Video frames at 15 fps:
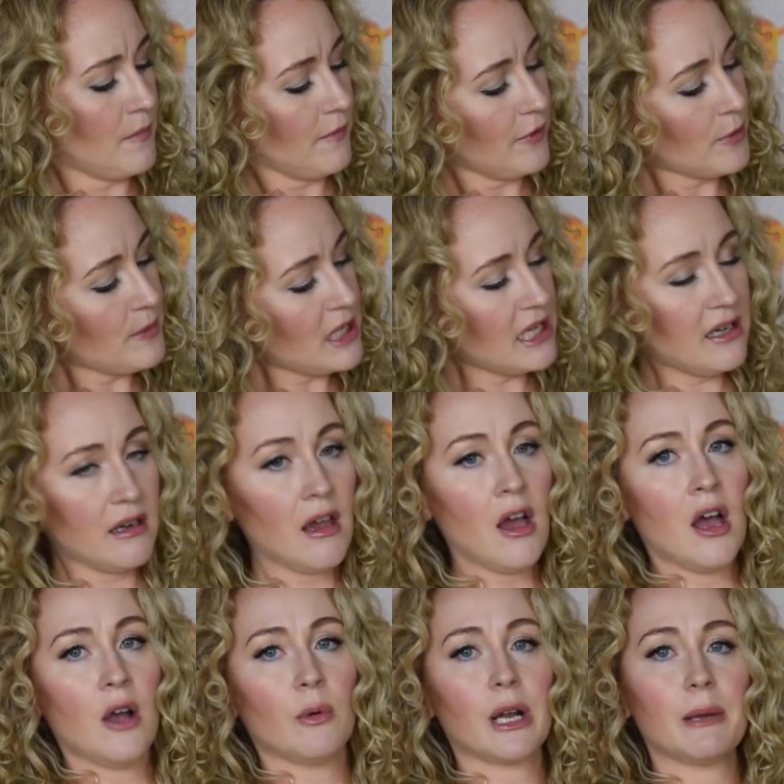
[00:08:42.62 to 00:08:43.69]
for me,
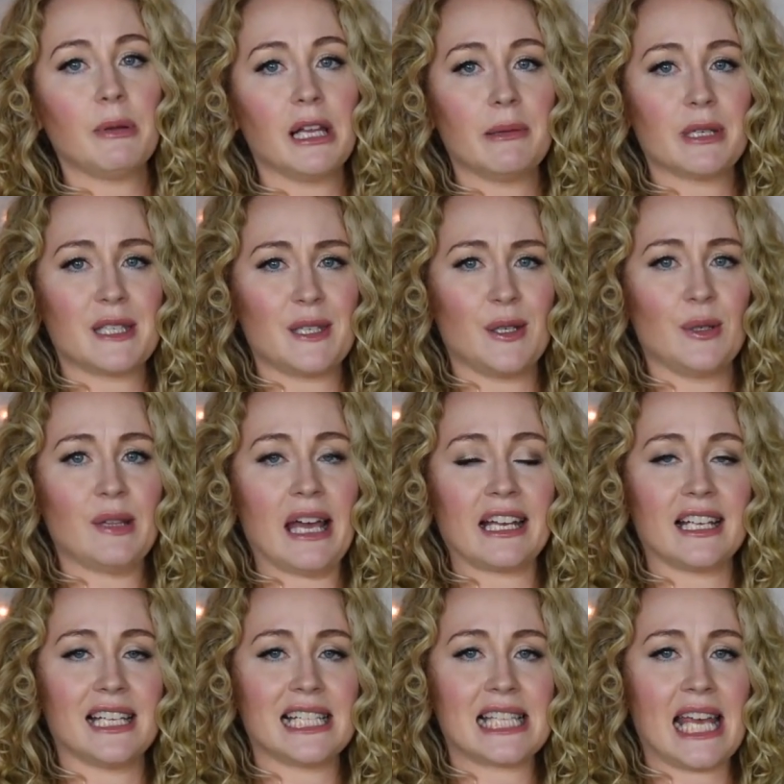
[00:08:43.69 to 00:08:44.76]
when I play bassoon,
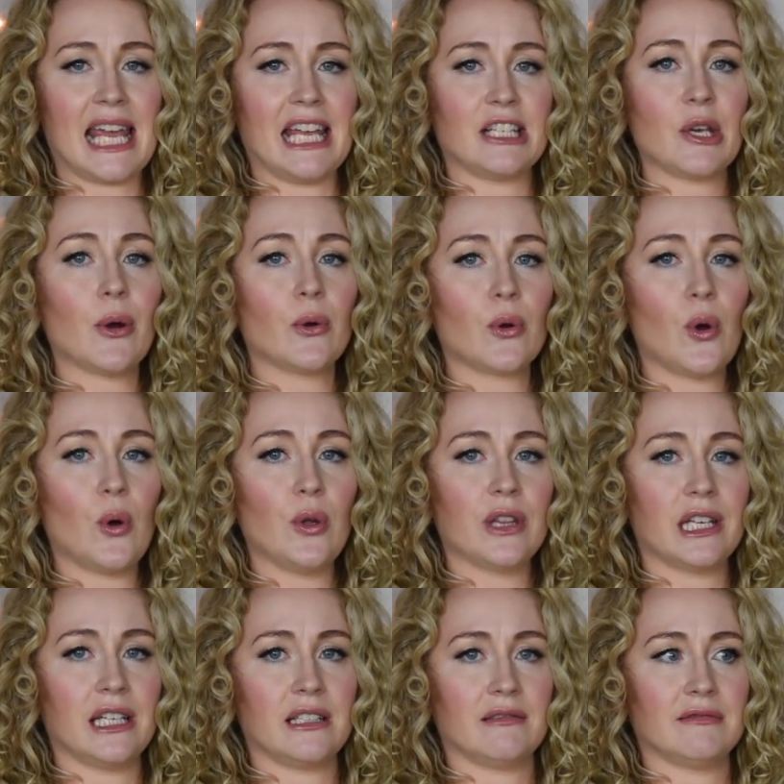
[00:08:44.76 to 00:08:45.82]
that is a tone hole
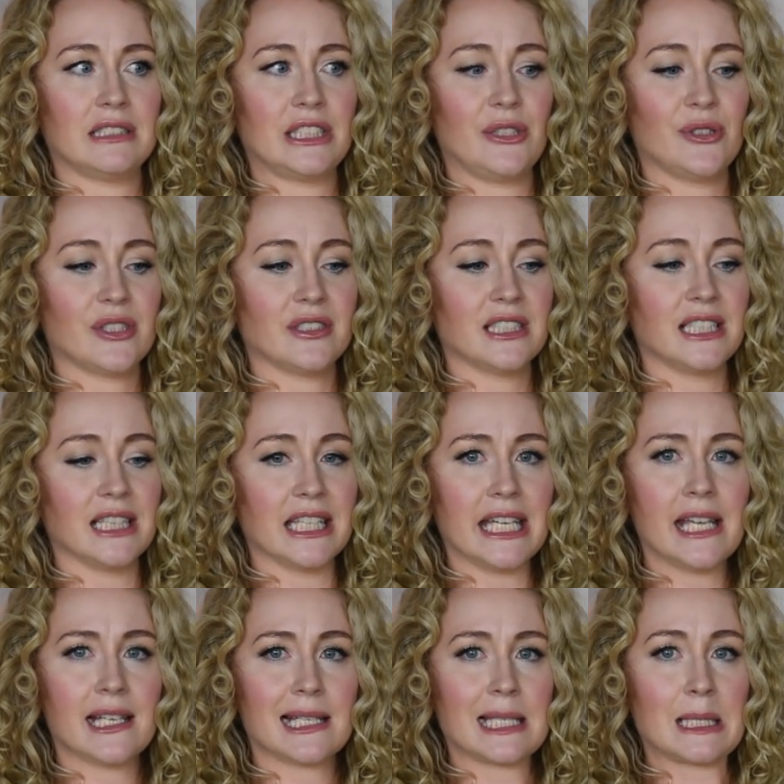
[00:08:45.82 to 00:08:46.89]
that usually
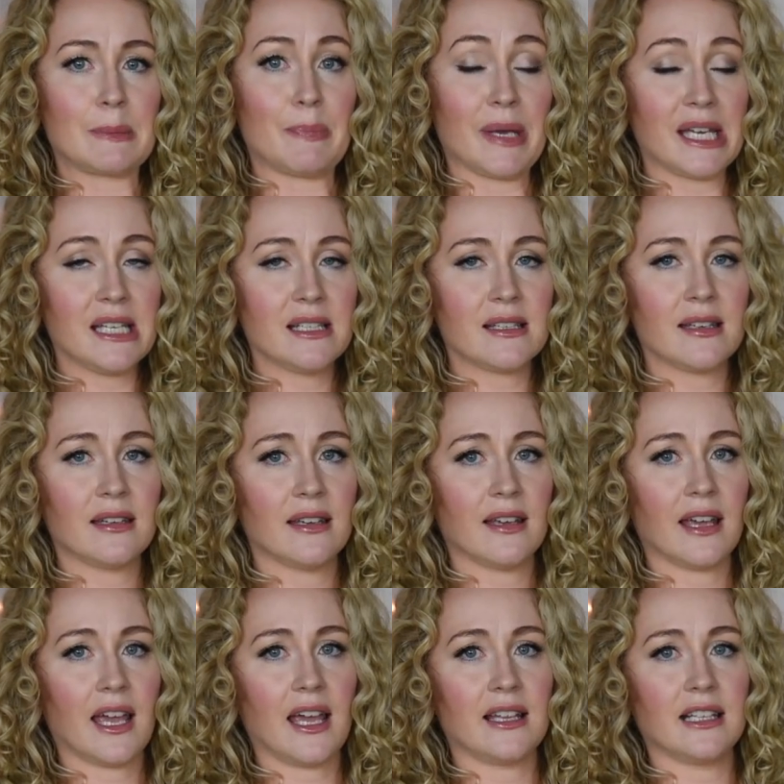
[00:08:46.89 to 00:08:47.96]
leaks spit.
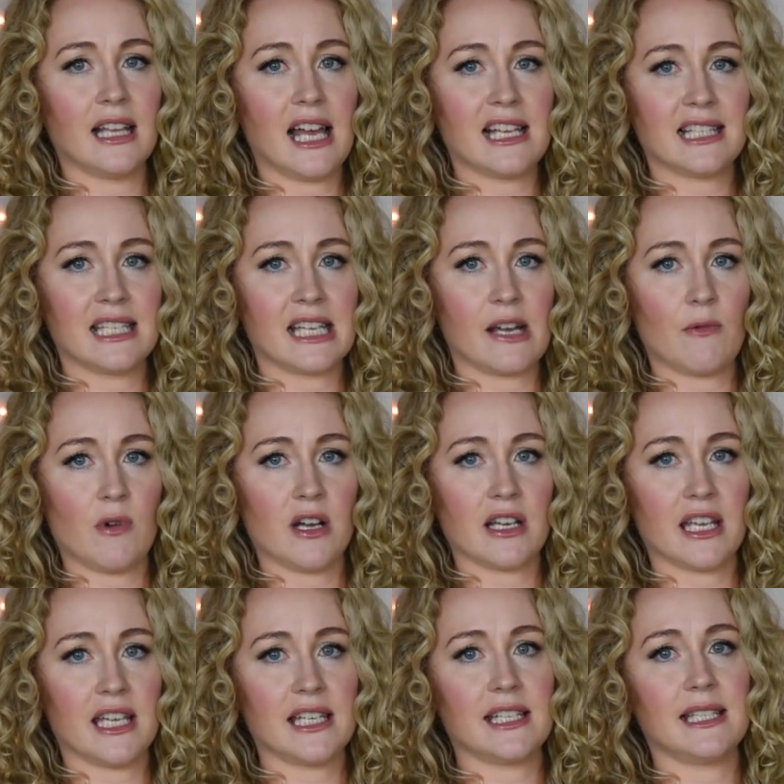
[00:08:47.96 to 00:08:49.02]
And the last thing I
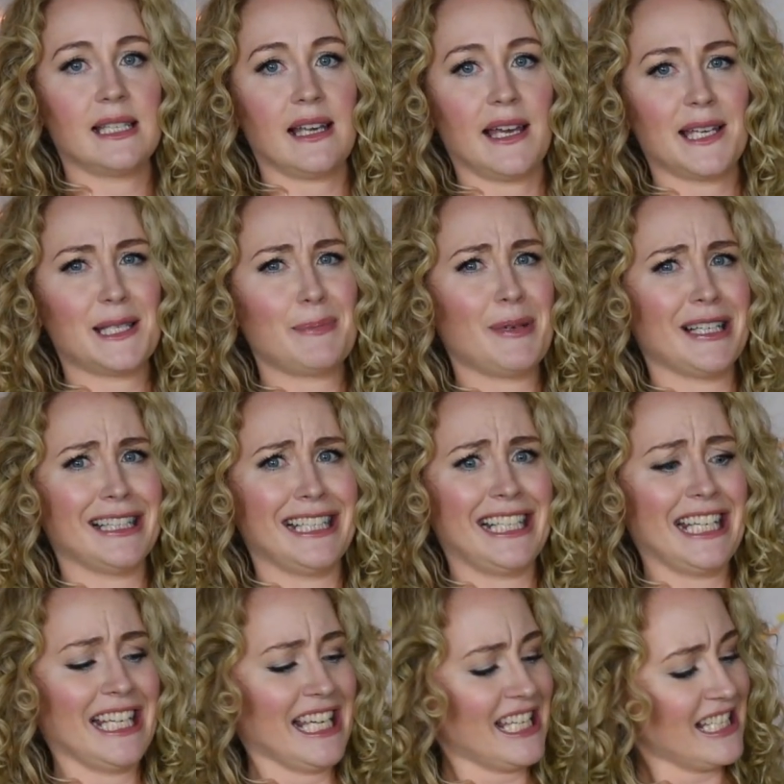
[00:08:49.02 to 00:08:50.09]
want is spit
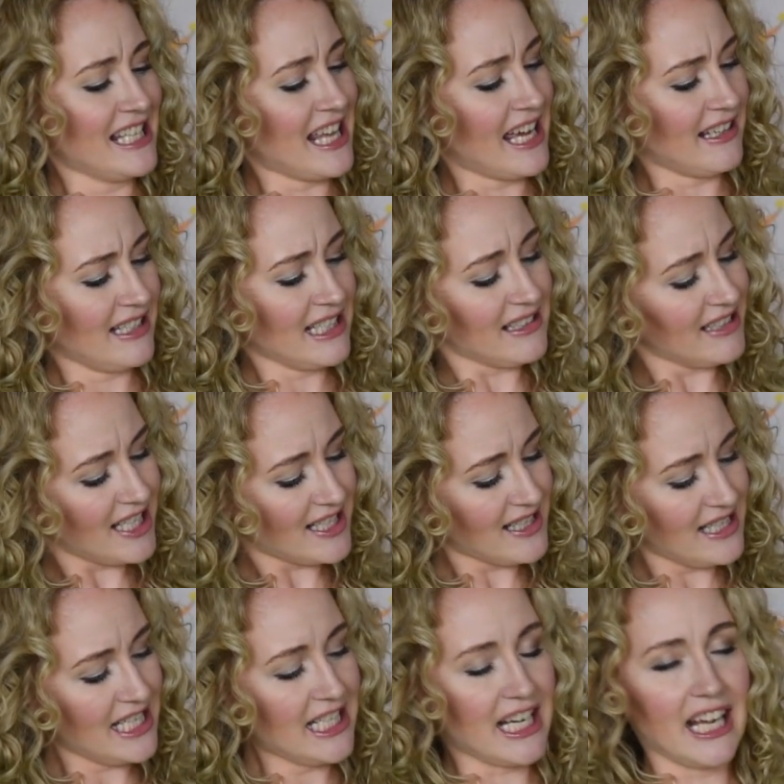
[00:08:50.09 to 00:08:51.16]
leaking into that. And it
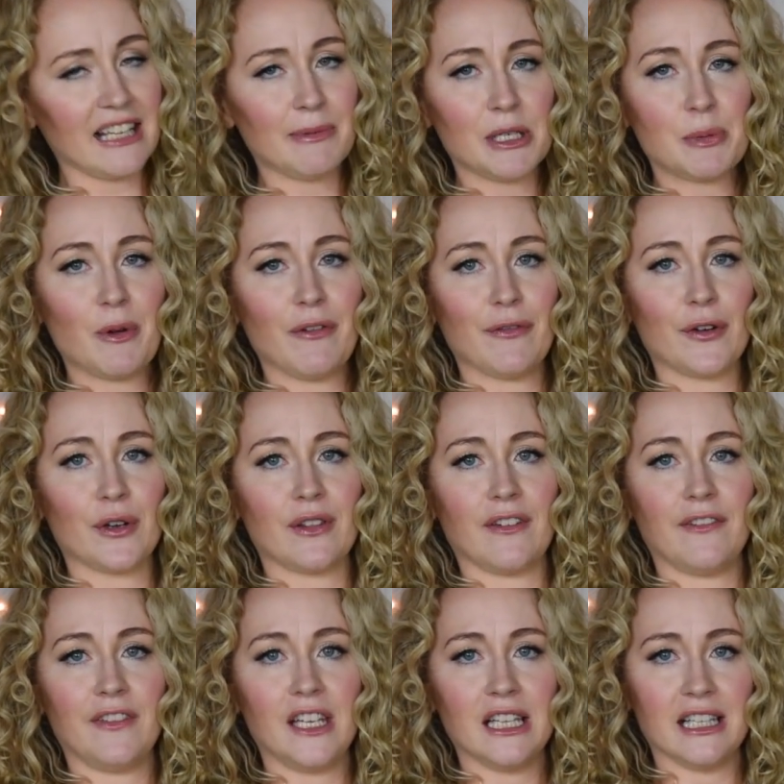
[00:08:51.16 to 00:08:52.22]
doesn't need it. I much prefer the
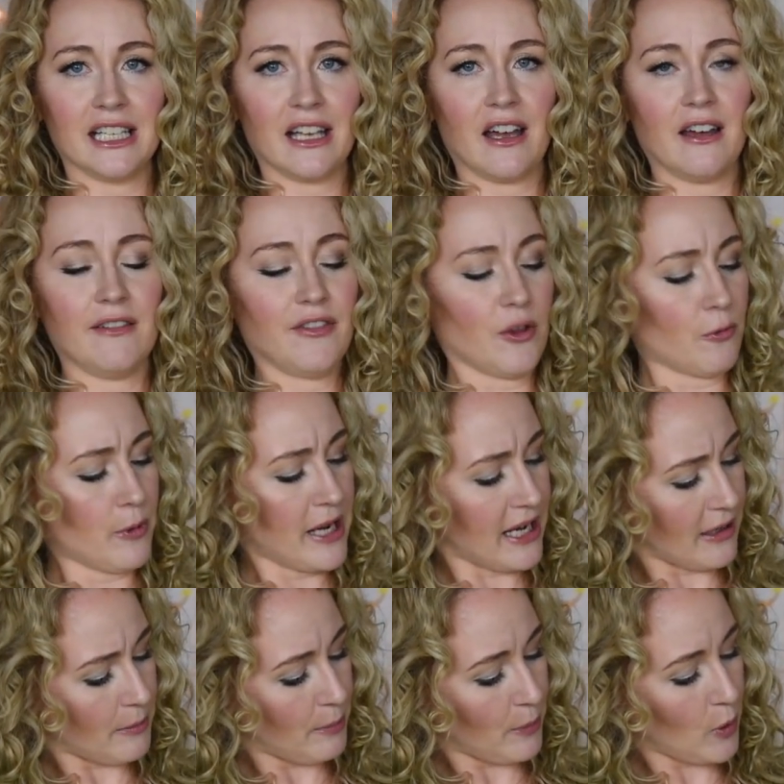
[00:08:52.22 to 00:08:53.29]
feeling of the
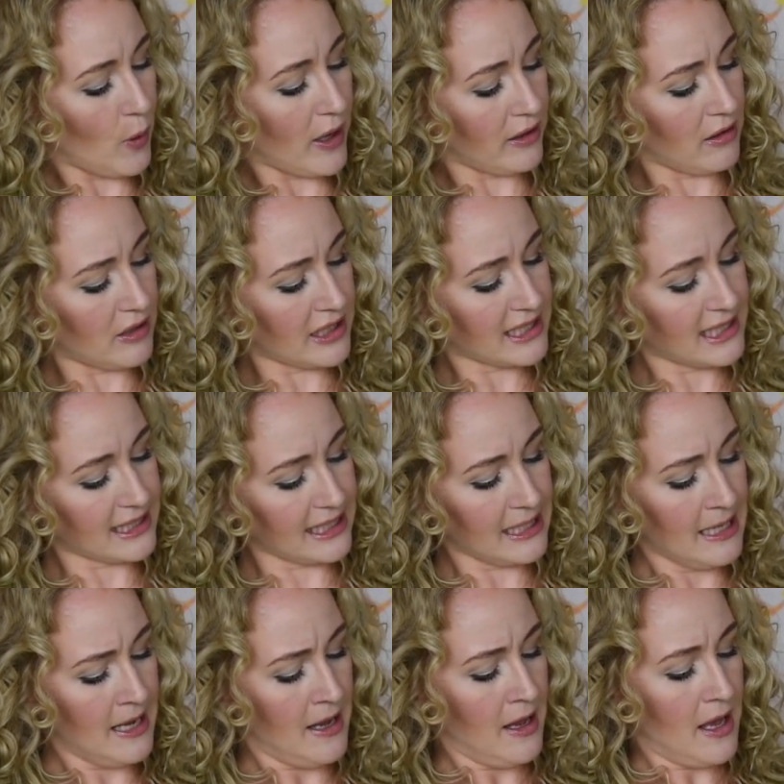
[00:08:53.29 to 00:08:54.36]
ring, quite
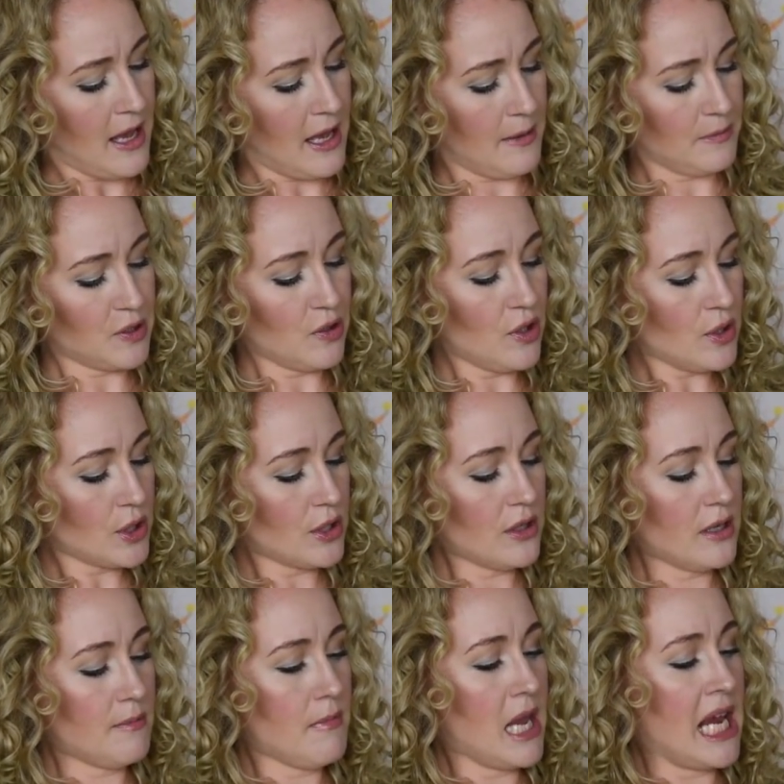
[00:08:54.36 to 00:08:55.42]
honestly. So those are
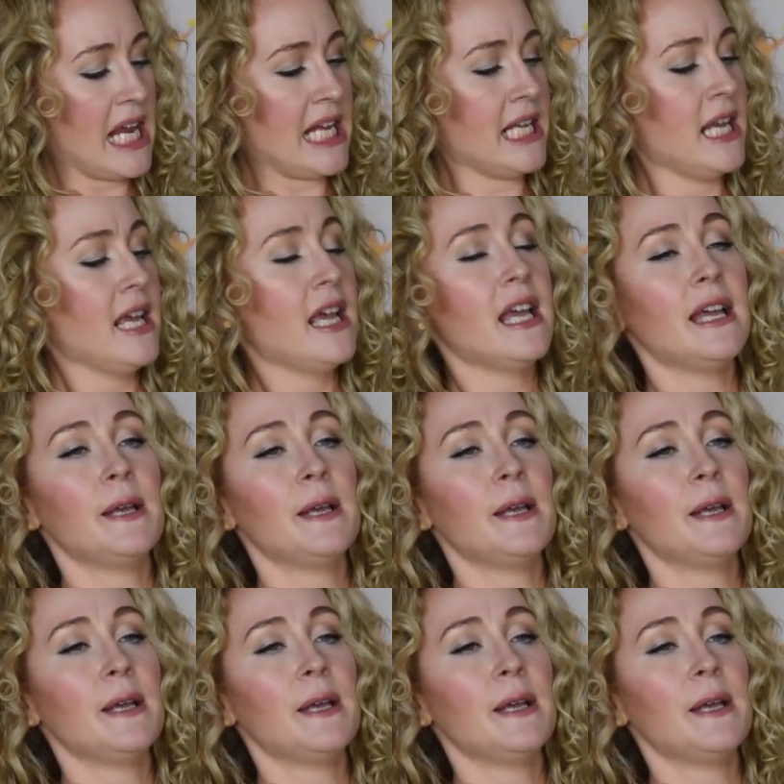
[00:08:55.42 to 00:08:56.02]
the main